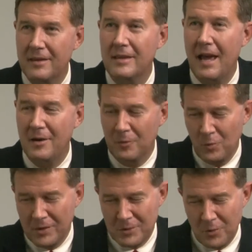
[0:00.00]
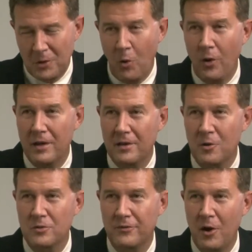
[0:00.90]
that was recording
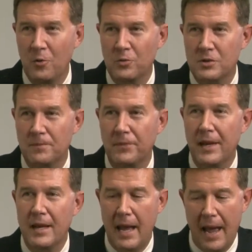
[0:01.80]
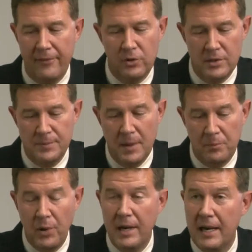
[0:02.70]
those votes, after it's been
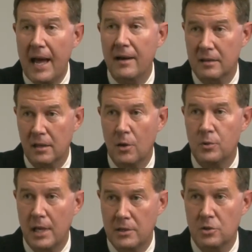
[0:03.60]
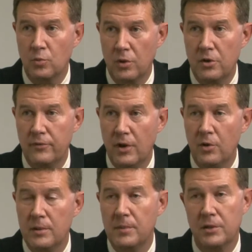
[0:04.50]
printed out at the location where you
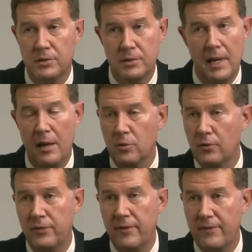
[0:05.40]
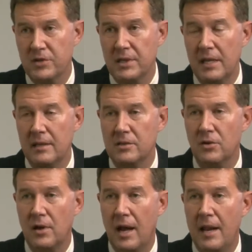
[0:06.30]
voted, because I don't know if you've ever seen this
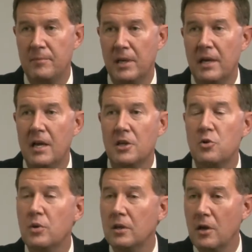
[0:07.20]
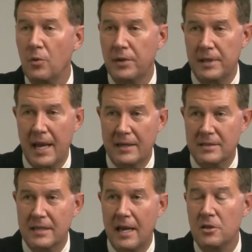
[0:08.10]
or not, but you can go the
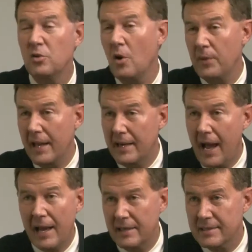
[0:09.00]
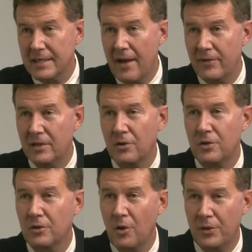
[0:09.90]
next day, you can go that night at 7, or
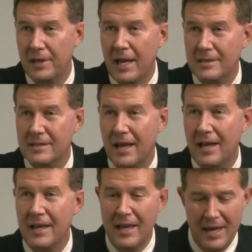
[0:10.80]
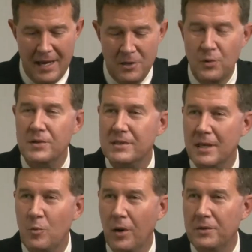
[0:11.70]
you can go the next day, and you can
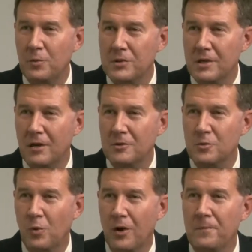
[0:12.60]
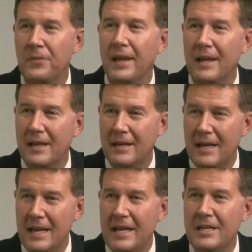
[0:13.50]
see what the results were in
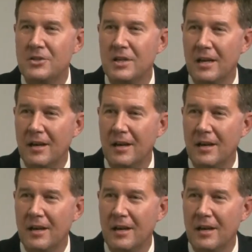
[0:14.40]
each